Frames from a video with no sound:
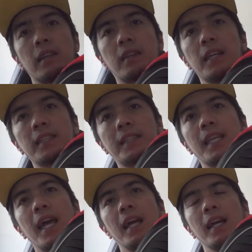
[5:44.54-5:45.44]

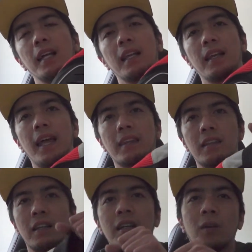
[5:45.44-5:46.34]
this
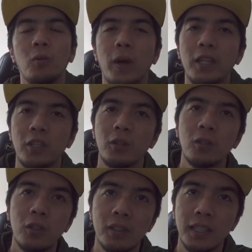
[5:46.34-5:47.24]
leather when you
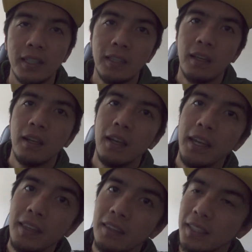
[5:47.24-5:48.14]
use it
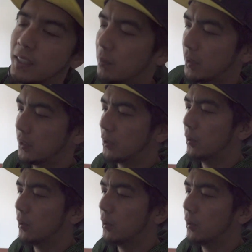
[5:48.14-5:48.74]
in the summer. So